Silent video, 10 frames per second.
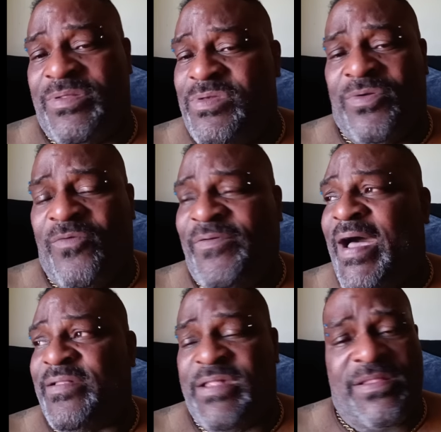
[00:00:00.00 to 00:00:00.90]
you know,
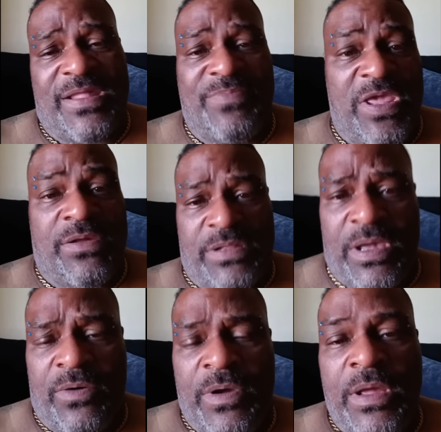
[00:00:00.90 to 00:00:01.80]
5, 6, 7 years
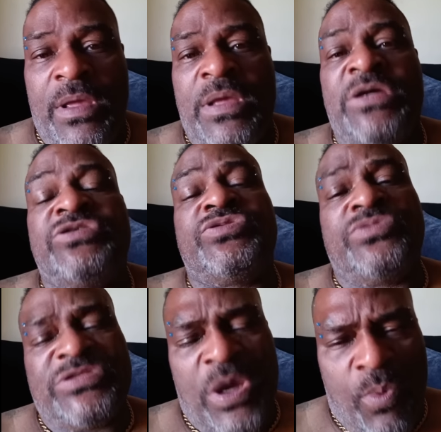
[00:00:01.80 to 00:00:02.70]
ago. As soon
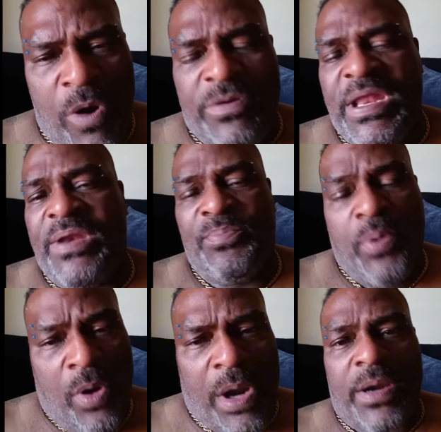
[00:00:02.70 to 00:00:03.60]
as I walked in the
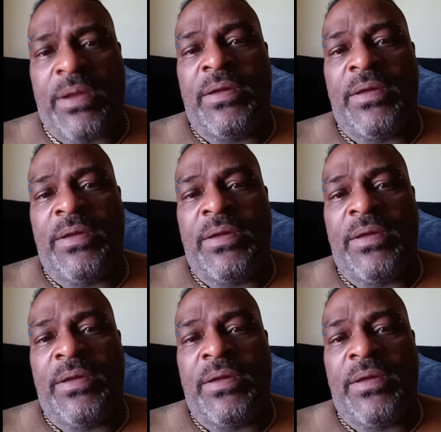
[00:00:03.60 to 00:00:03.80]
park